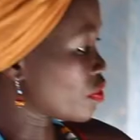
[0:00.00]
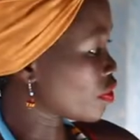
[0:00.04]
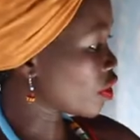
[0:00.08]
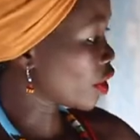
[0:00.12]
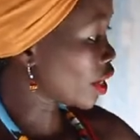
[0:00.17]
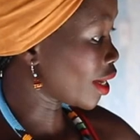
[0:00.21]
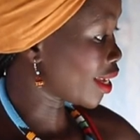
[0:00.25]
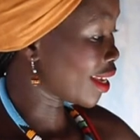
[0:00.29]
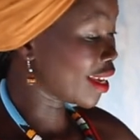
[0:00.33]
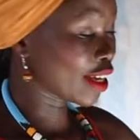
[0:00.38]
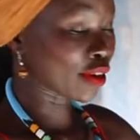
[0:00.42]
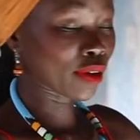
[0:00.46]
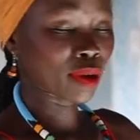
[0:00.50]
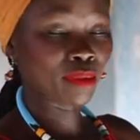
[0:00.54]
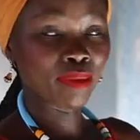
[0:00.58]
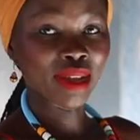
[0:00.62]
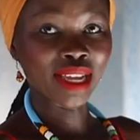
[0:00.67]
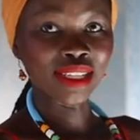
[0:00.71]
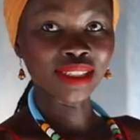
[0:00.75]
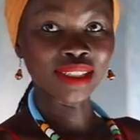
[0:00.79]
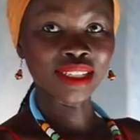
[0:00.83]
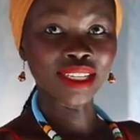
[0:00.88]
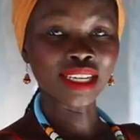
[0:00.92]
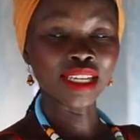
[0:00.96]
We've got here a
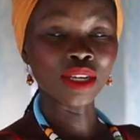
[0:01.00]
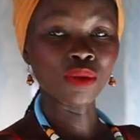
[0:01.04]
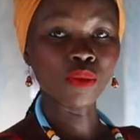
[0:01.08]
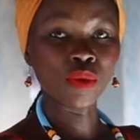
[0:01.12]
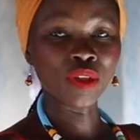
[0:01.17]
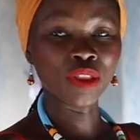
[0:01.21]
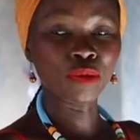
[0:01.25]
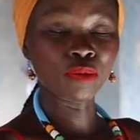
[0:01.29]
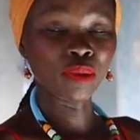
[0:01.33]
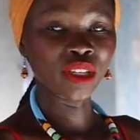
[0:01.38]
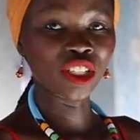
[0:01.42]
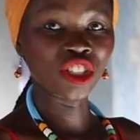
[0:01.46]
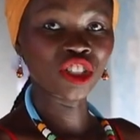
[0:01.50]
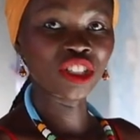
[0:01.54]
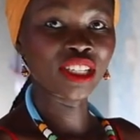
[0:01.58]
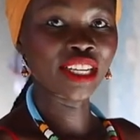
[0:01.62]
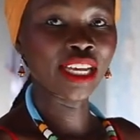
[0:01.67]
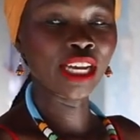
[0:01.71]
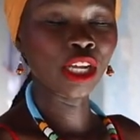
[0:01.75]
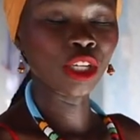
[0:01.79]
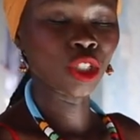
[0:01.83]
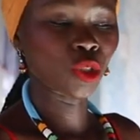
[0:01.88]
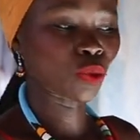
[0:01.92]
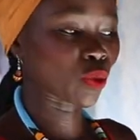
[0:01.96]
basket with beach
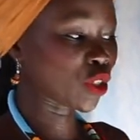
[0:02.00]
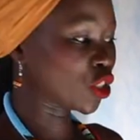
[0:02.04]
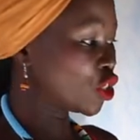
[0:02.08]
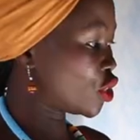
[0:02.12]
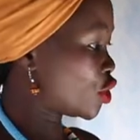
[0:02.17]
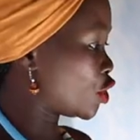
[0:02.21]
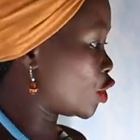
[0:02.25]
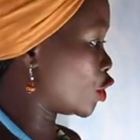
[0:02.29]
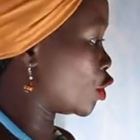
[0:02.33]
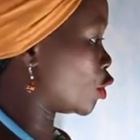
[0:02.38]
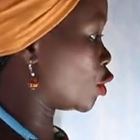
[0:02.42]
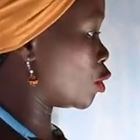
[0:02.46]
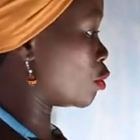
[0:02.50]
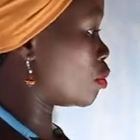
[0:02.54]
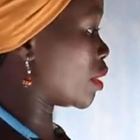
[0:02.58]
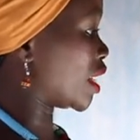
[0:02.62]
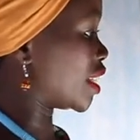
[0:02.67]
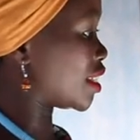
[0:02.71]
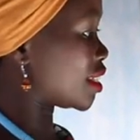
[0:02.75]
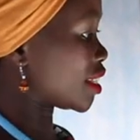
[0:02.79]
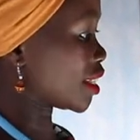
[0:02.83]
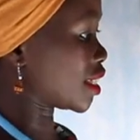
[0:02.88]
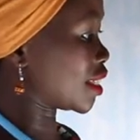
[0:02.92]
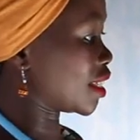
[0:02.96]
towels which you
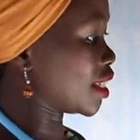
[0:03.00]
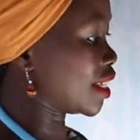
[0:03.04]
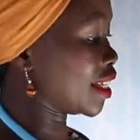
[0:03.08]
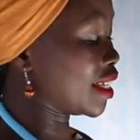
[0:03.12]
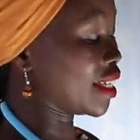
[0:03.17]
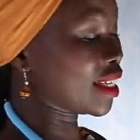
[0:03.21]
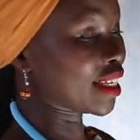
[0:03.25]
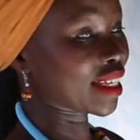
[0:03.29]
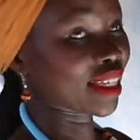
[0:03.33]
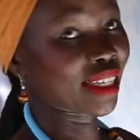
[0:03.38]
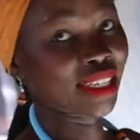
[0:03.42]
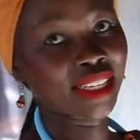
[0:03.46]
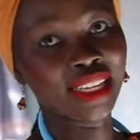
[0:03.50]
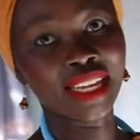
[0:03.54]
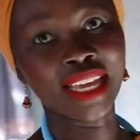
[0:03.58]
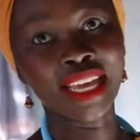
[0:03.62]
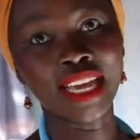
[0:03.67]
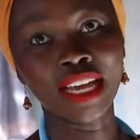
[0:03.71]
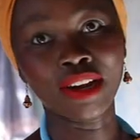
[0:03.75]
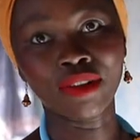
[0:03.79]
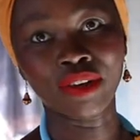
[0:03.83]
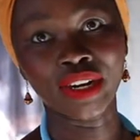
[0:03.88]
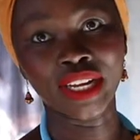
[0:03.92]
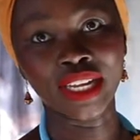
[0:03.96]
basically can
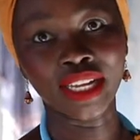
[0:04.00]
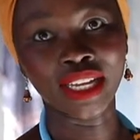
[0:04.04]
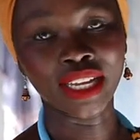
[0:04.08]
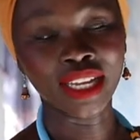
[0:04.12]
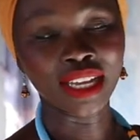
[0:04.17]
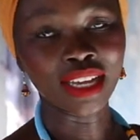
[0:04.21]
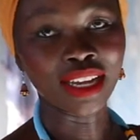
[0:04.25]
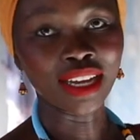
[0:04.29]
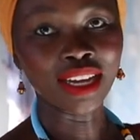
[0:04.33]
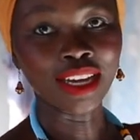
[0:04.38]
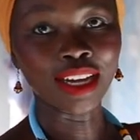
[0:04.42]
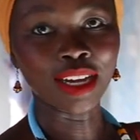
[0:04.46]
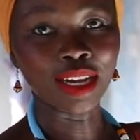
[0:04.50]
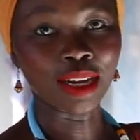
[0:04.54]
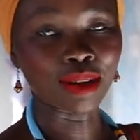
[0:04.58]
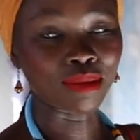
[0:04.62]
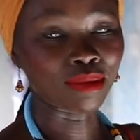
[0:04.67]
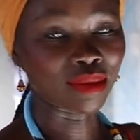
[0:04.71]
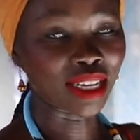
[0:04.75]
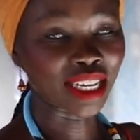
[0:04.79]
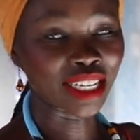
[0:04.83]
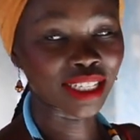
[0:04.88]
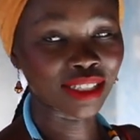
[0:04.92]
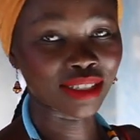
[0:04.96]
carry
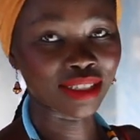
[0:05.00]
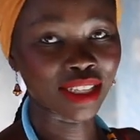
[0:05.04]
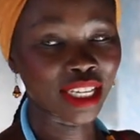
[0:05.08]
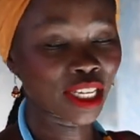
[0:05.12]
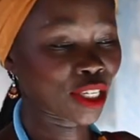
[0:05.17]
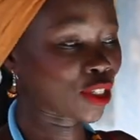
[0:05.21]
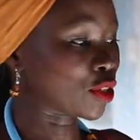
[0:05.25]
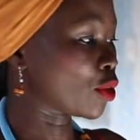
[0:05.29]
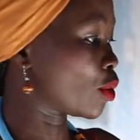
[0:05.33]
um, as they